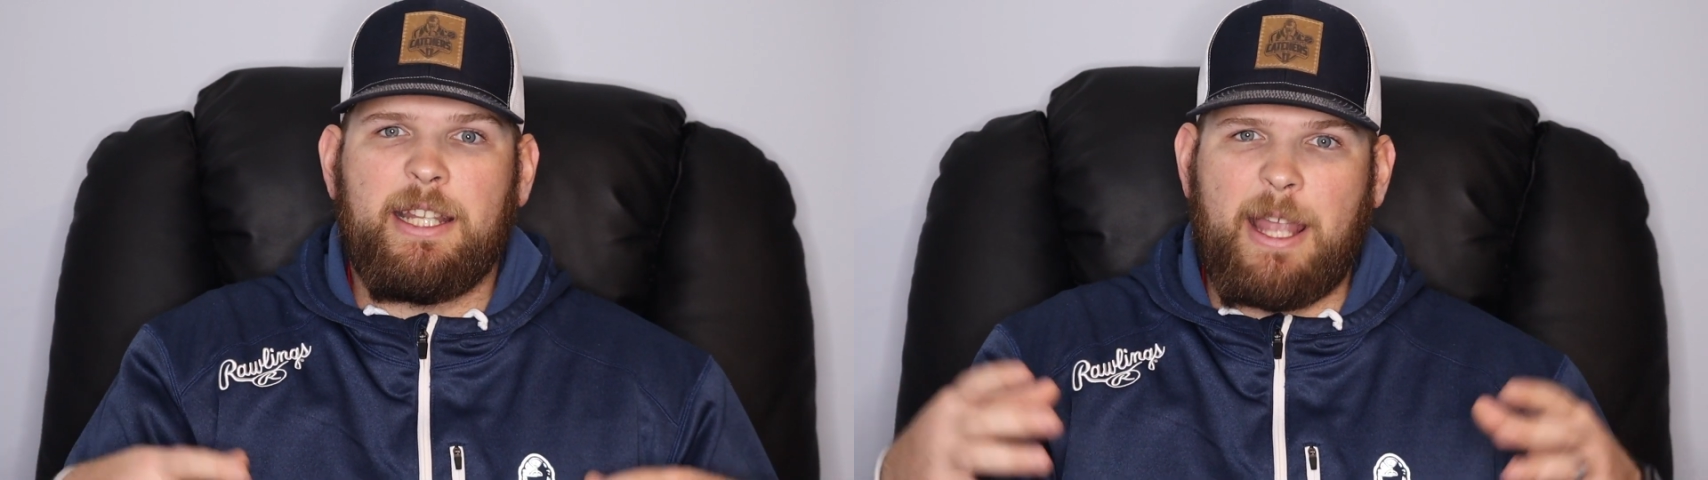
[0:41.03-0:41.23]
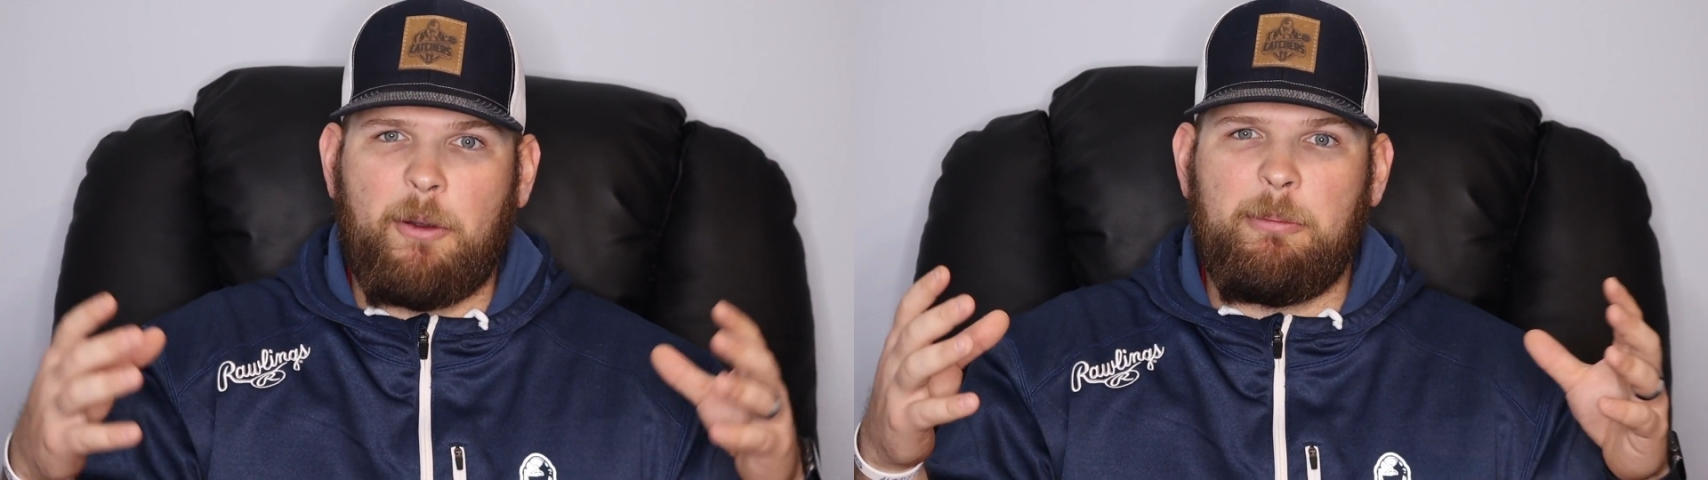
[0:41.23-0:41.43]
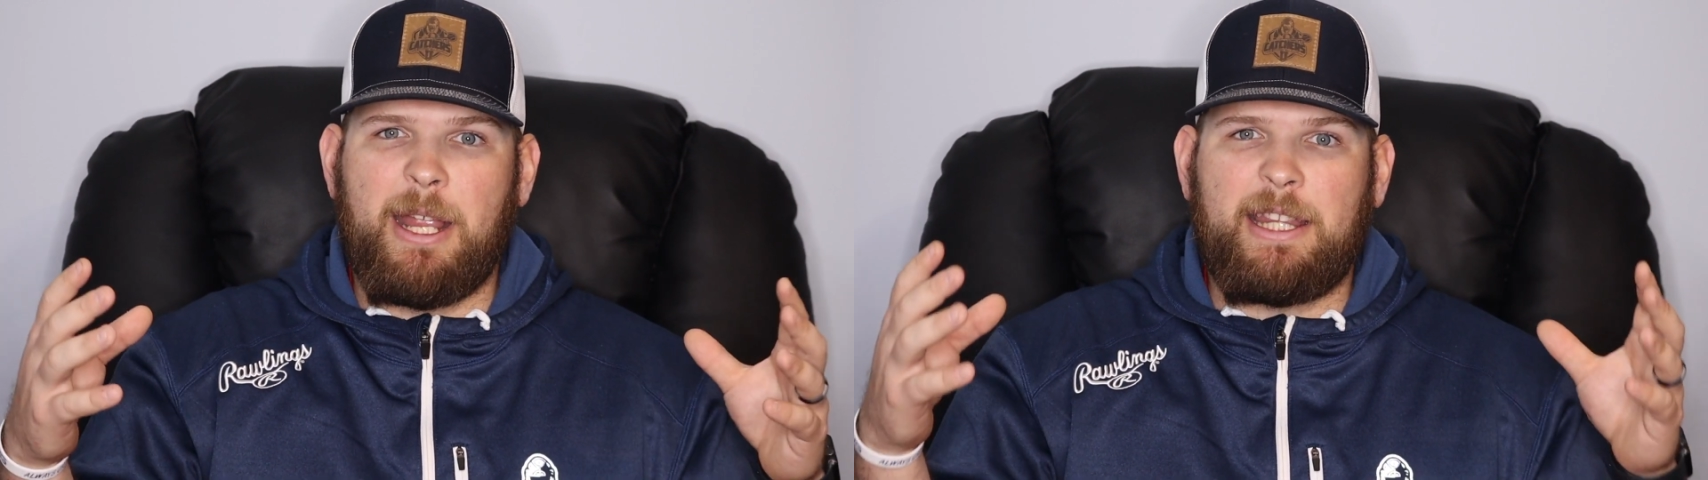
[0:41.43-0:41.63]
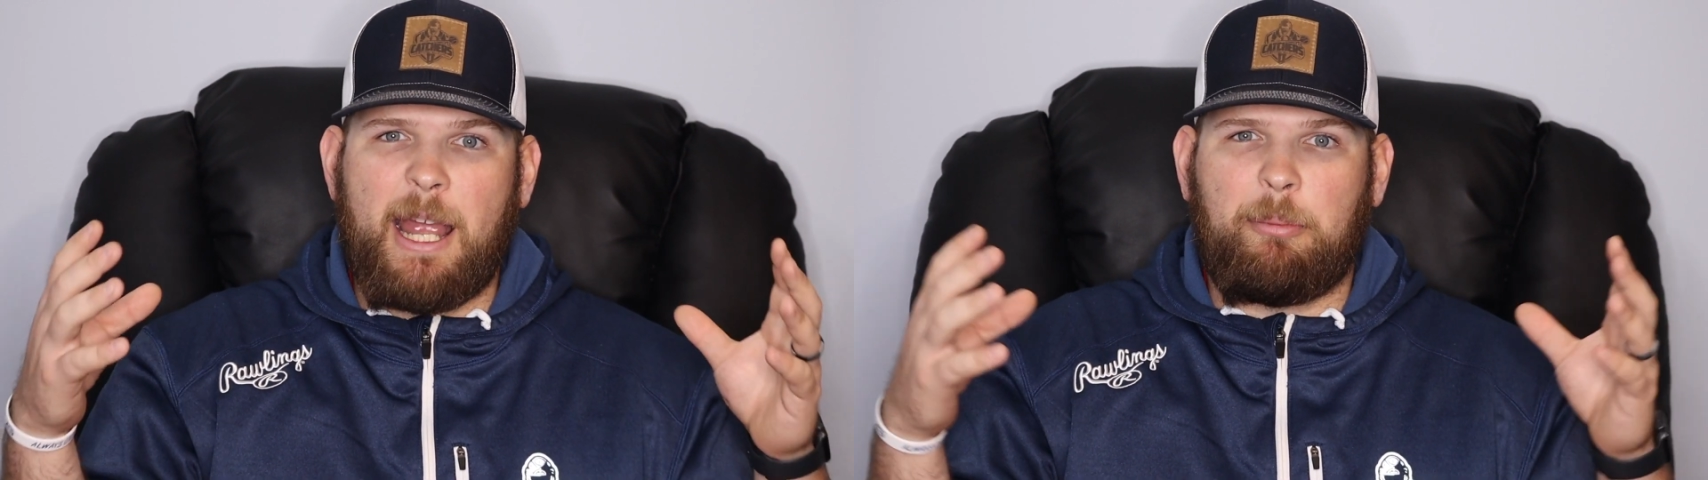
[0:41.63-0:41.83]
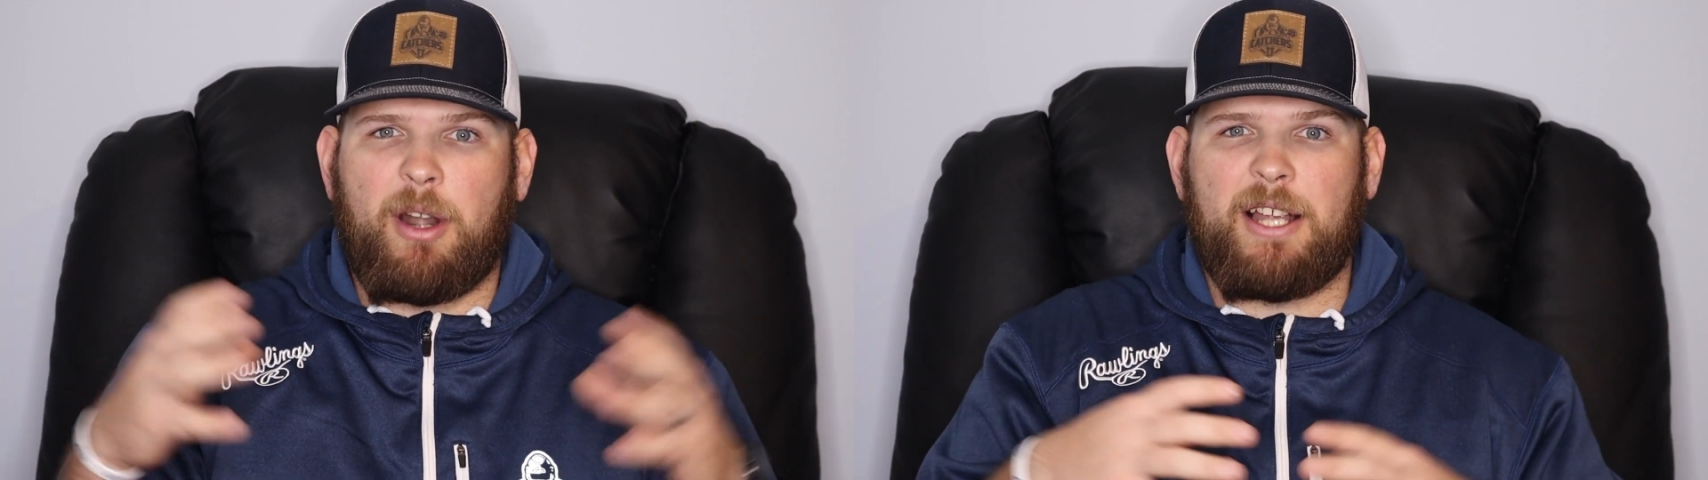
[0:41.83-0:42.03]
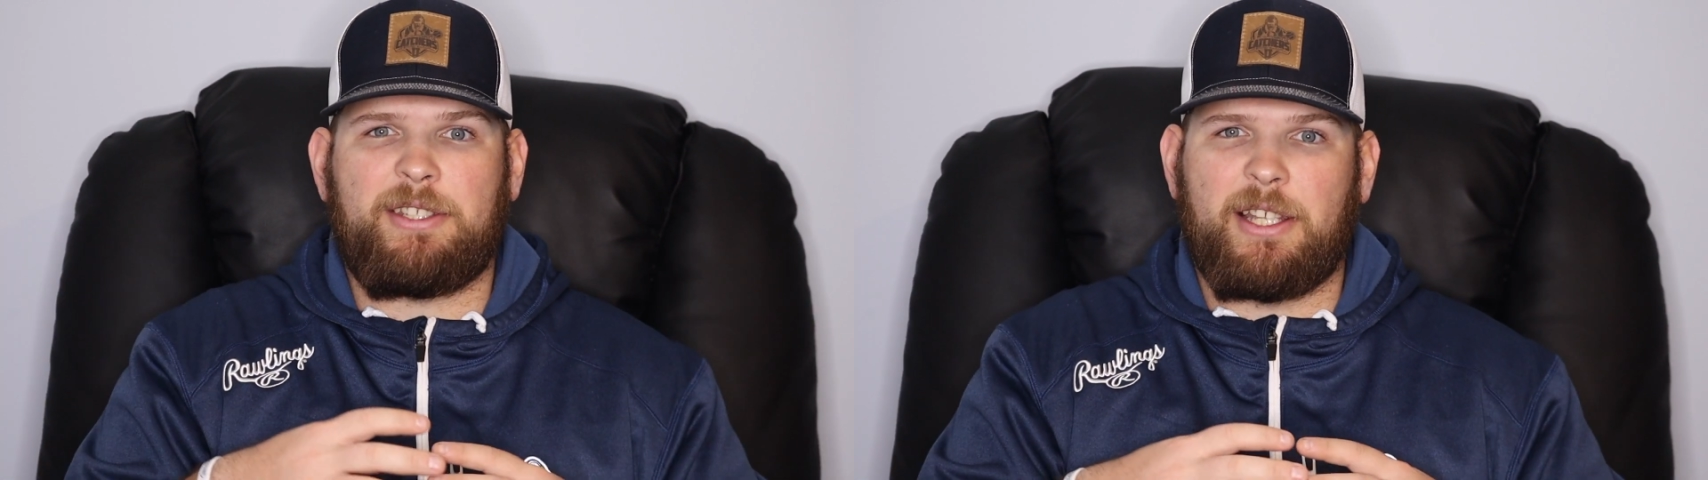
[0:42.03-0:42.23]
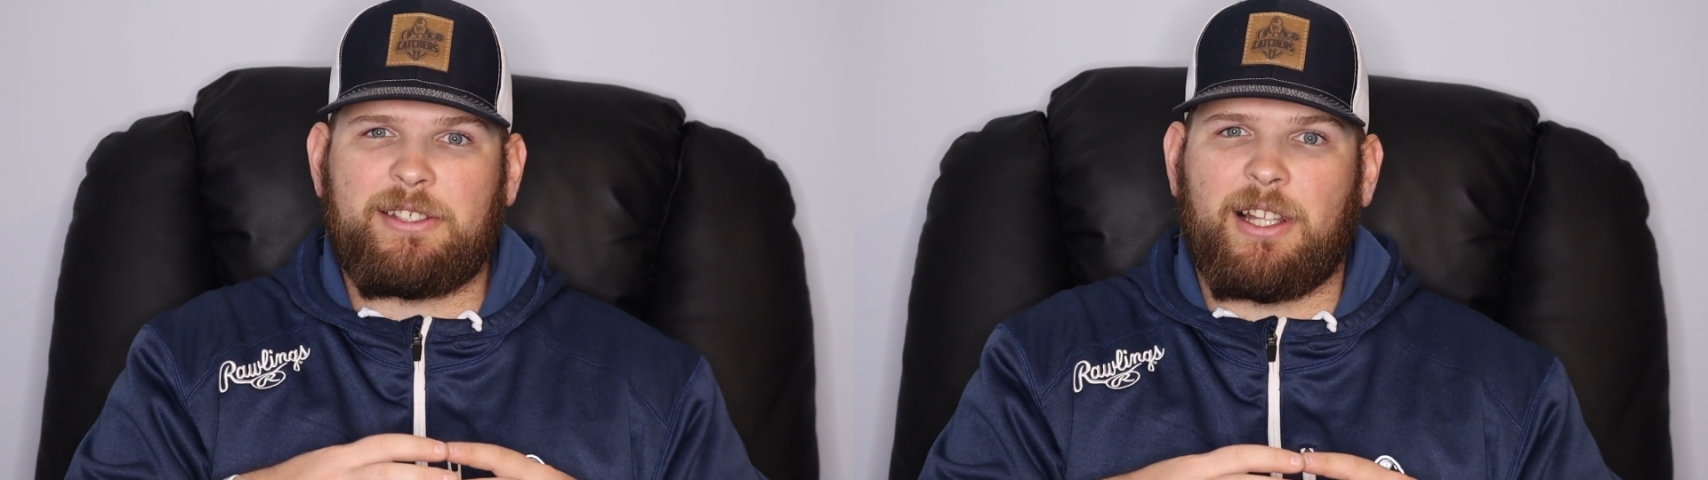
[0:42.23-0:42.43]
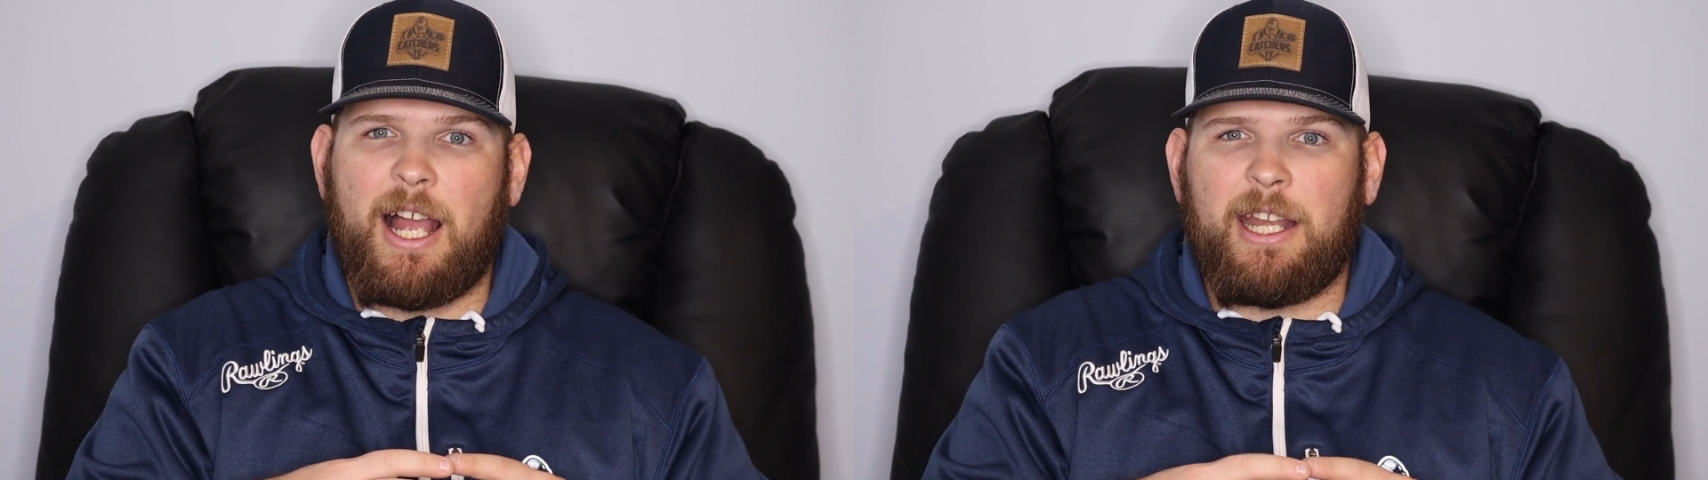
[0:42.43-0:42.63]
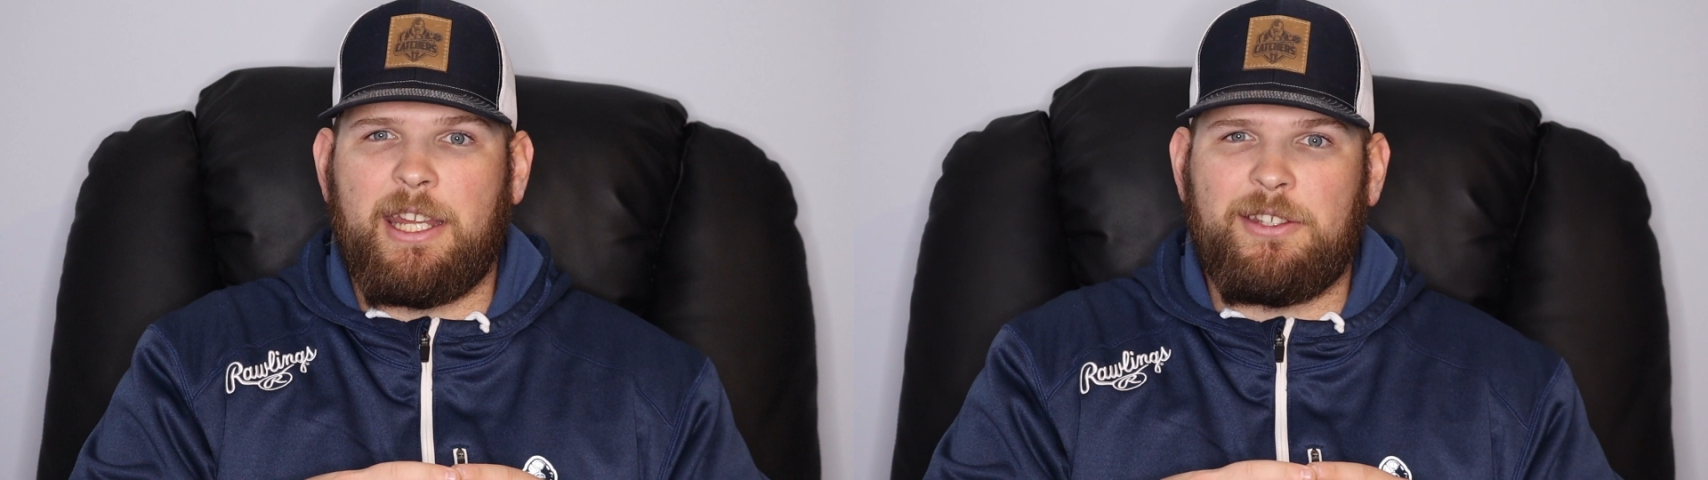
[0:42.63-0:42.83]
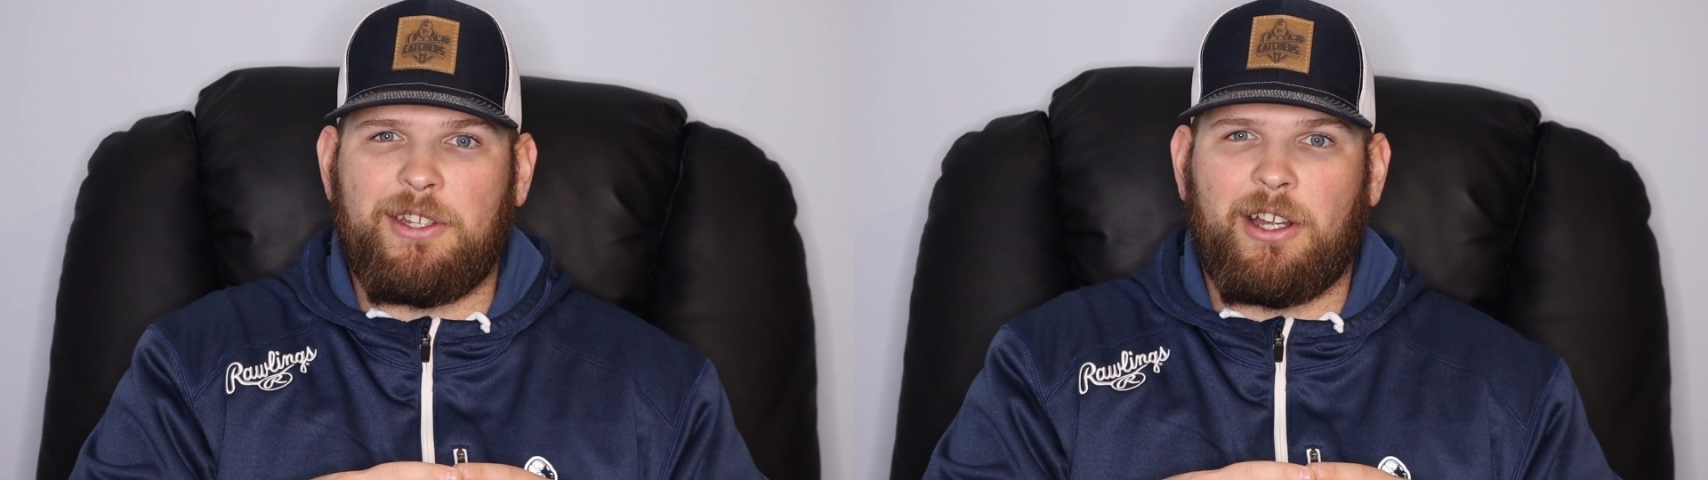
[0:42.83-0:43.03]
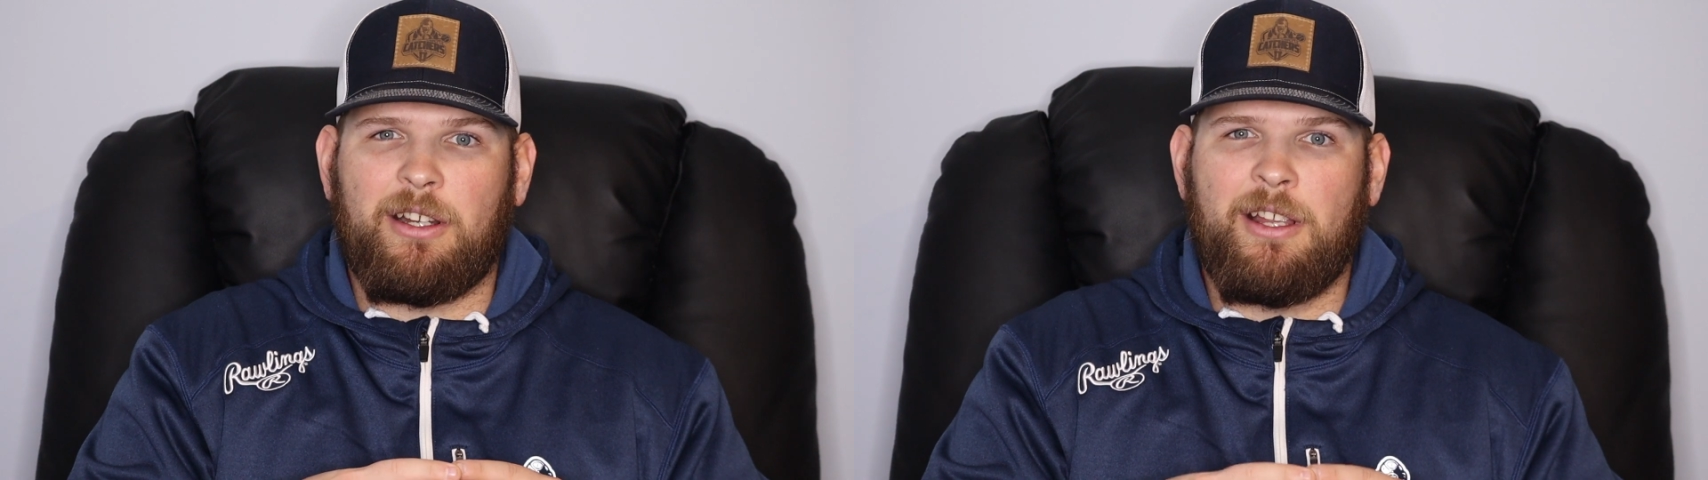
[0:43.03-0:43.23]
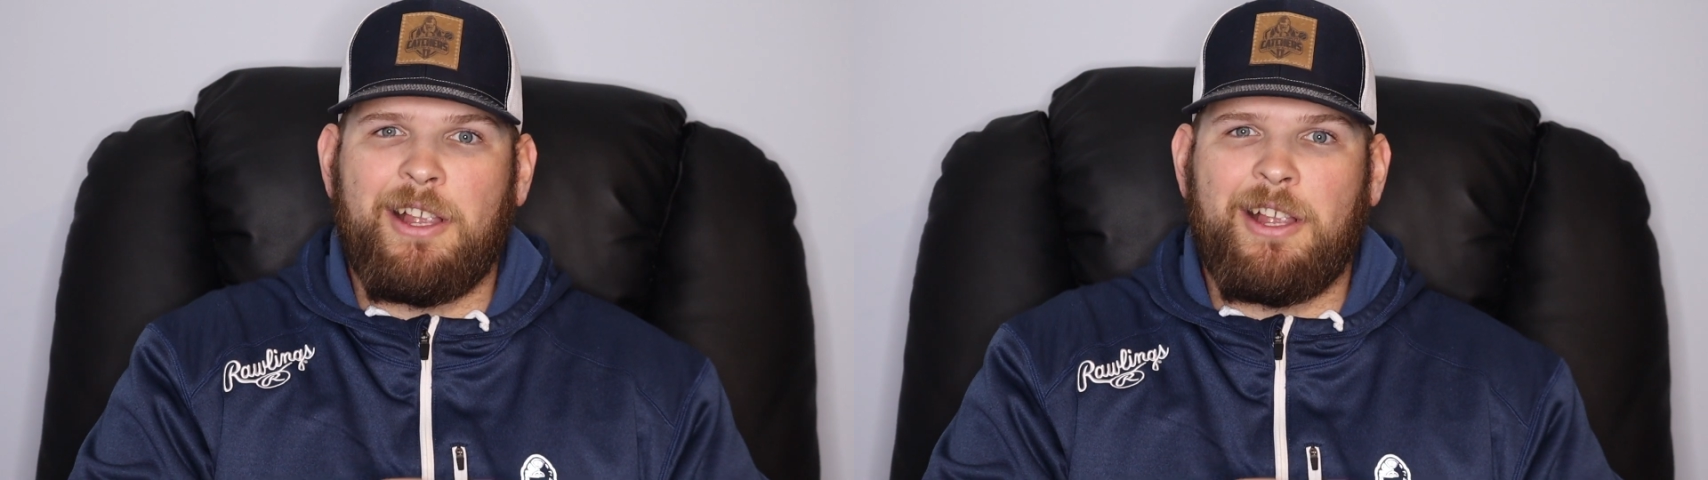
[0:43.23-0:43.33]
that would make that process a lot easier.